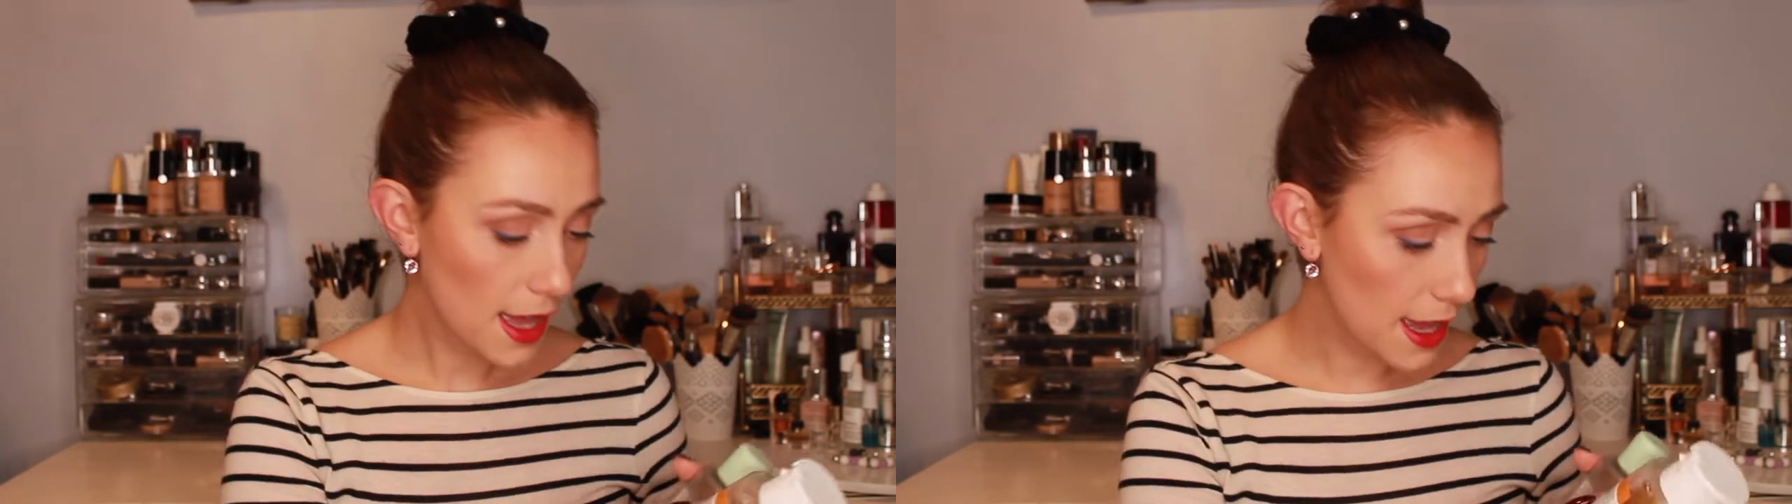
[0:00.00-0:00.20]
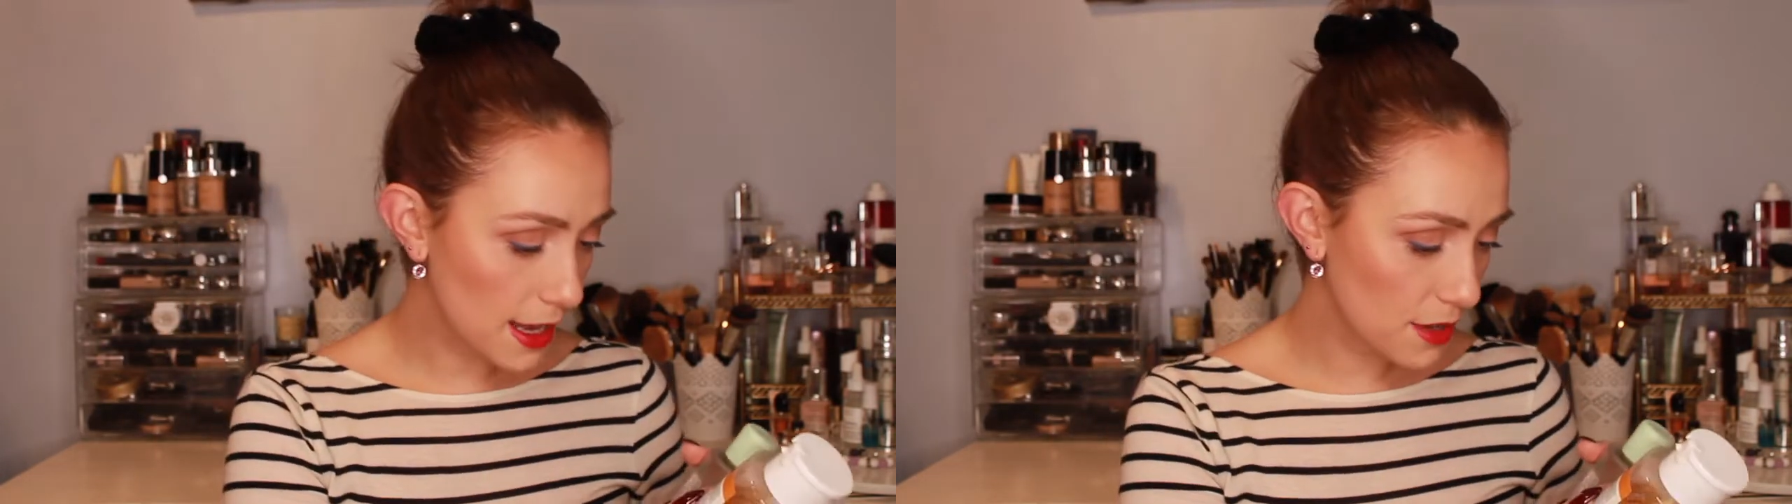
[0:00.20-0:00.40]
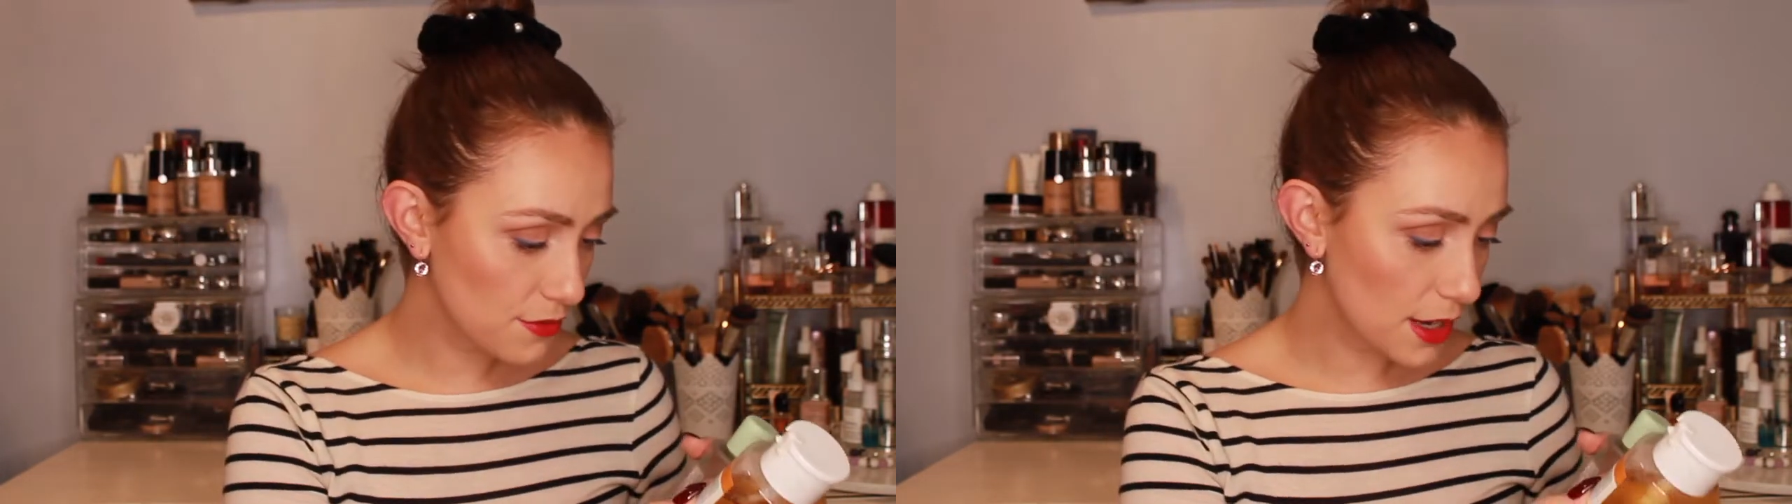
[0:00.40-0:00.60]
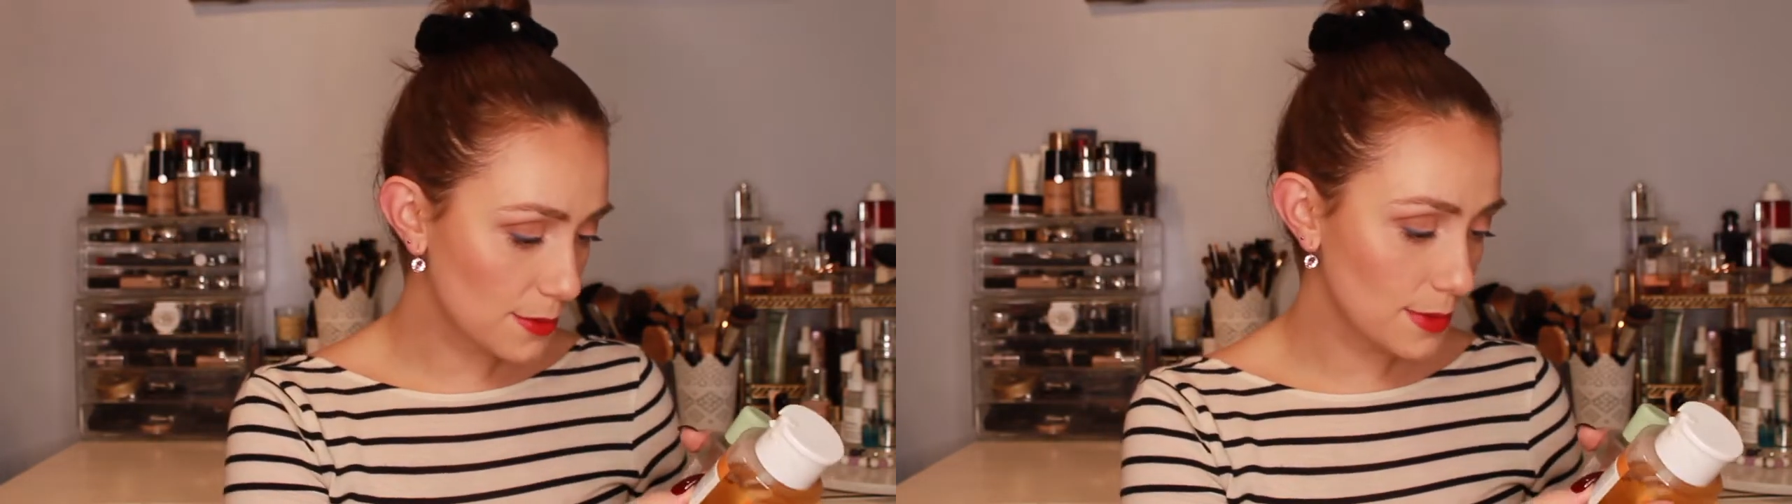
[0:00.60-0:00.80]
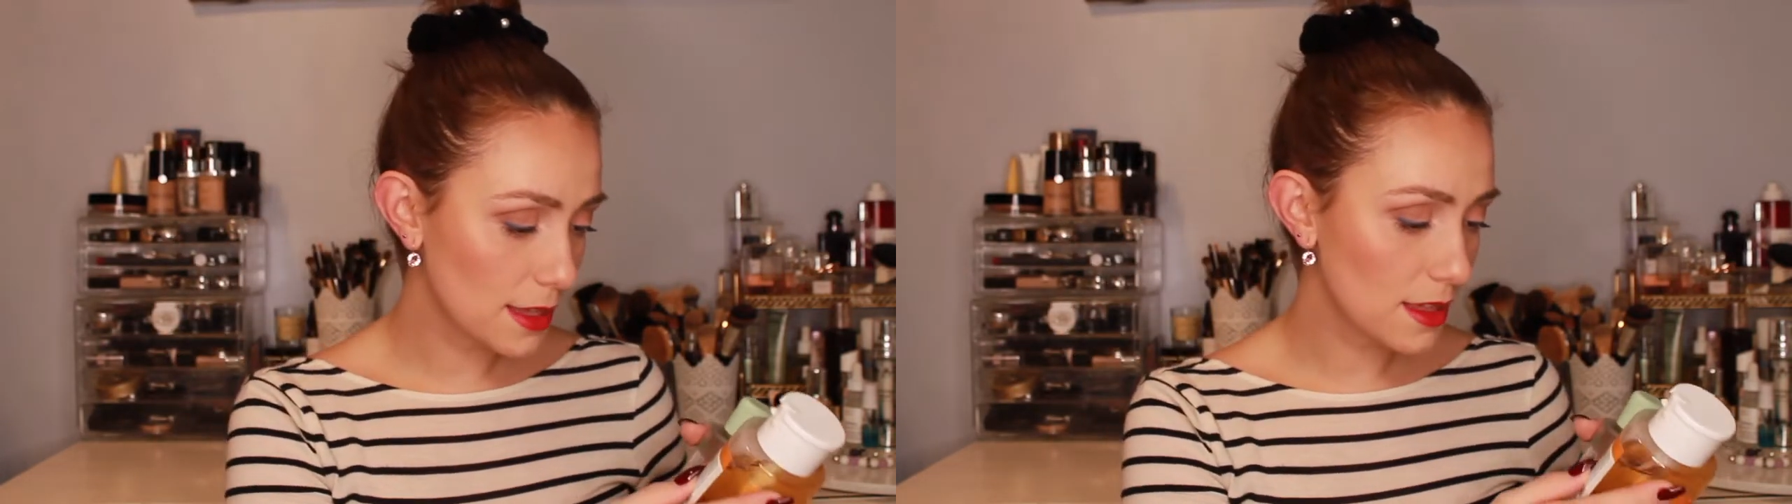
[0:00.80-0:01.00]
and if I
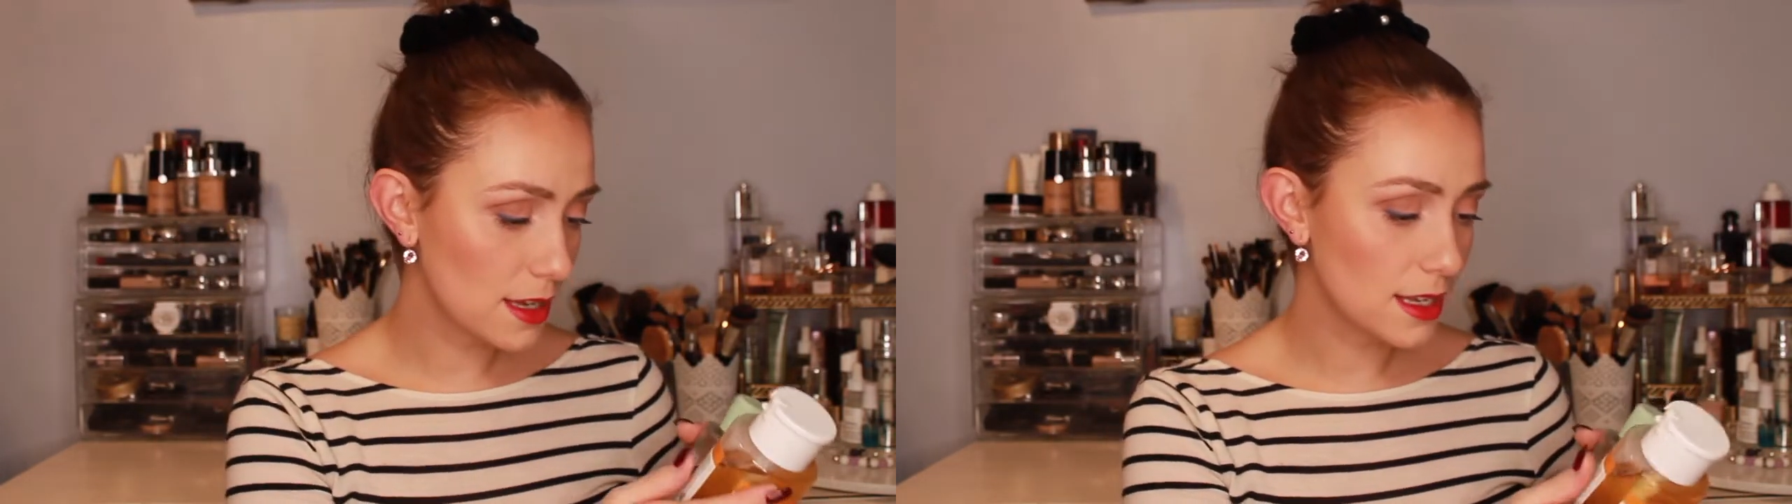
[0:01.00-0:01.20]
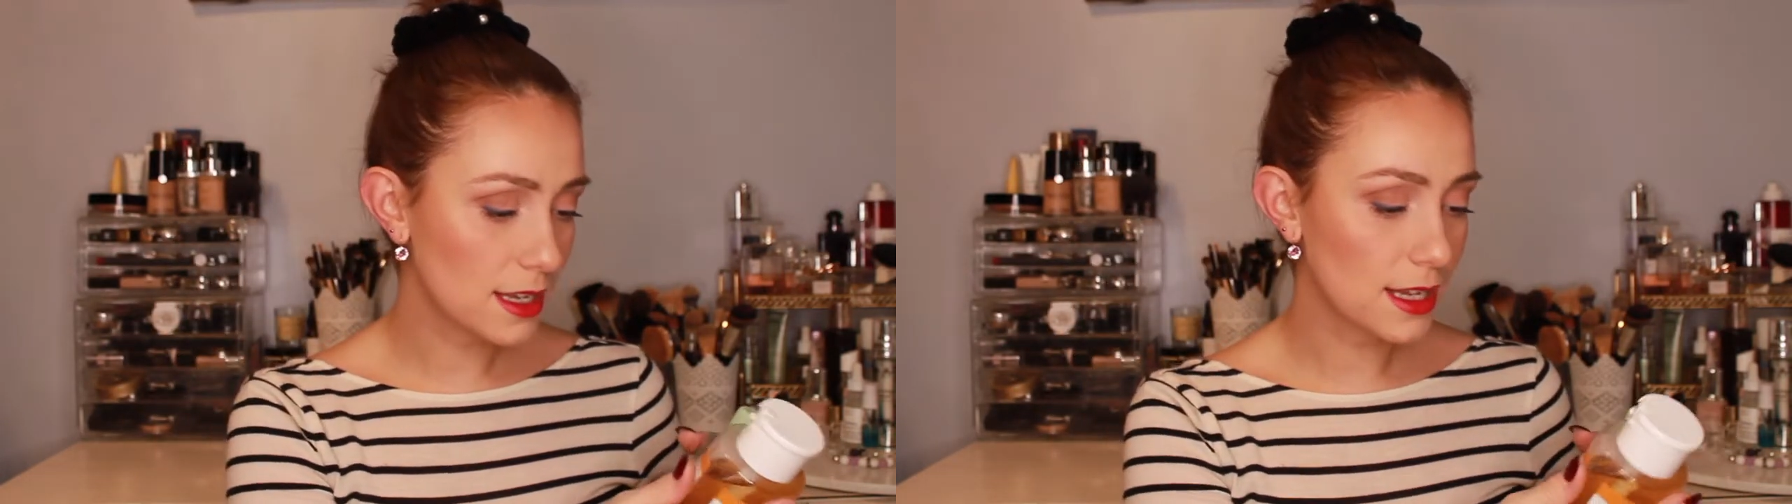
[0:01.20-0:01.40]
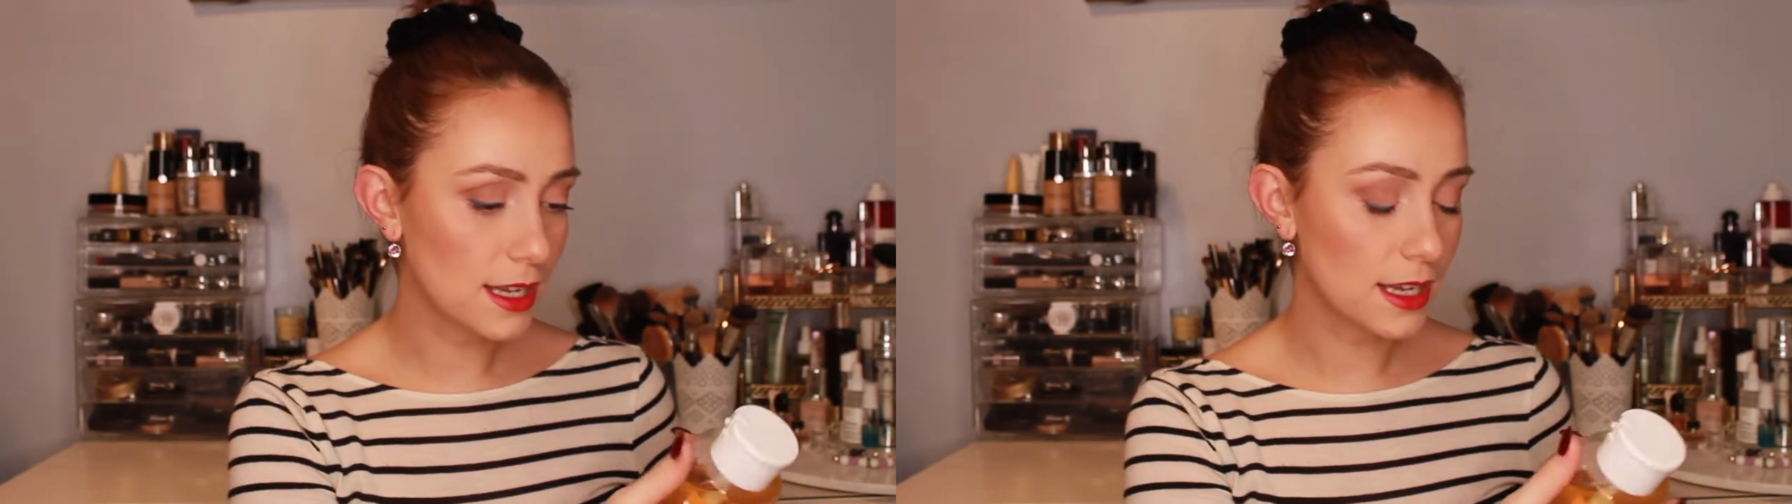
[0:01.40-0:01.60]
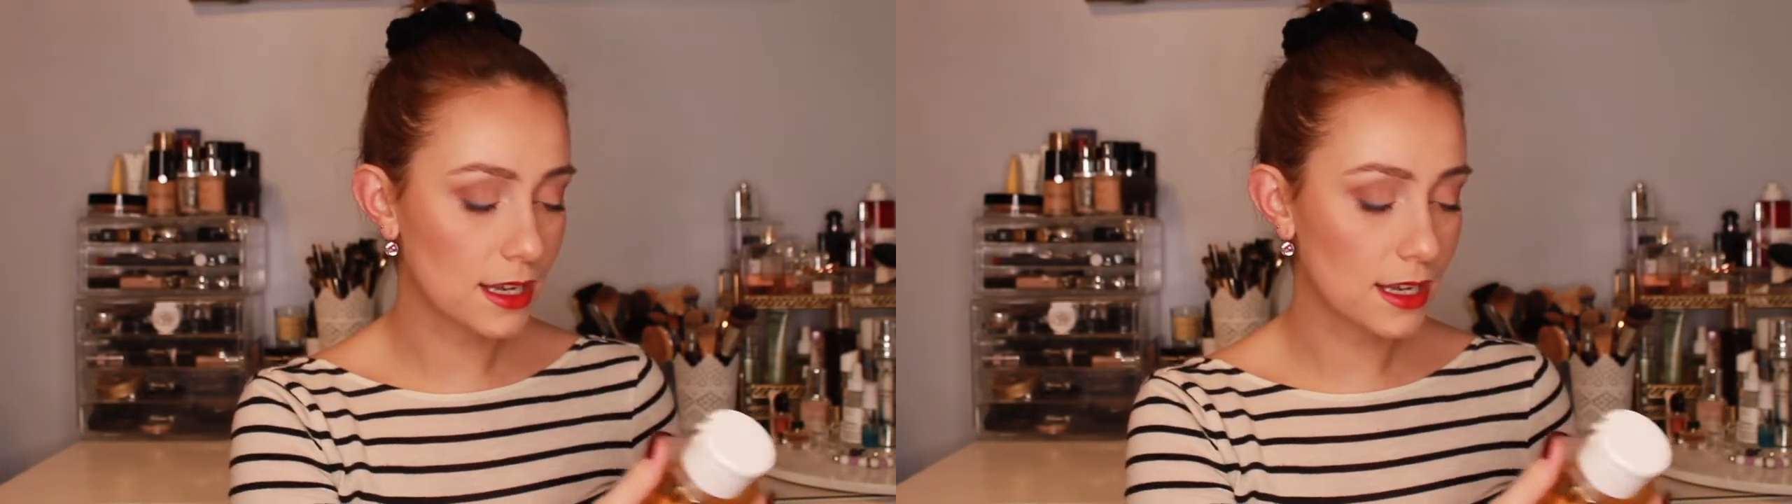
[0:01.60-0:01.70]
read in the